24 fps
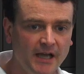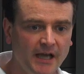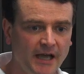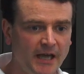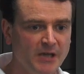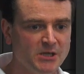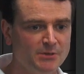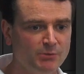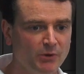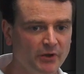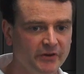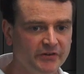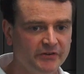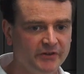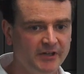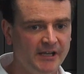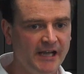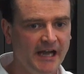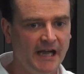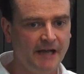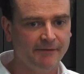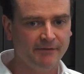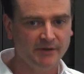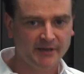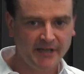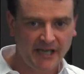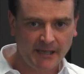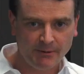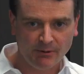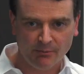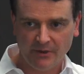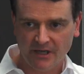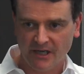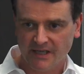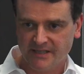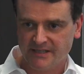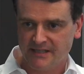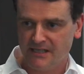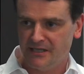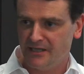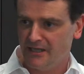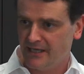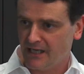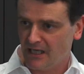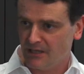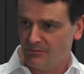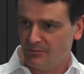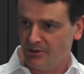HMRC have a capability in
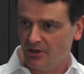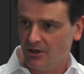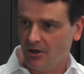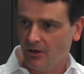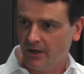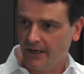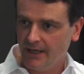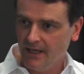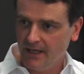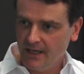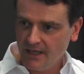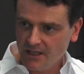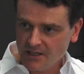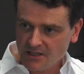the API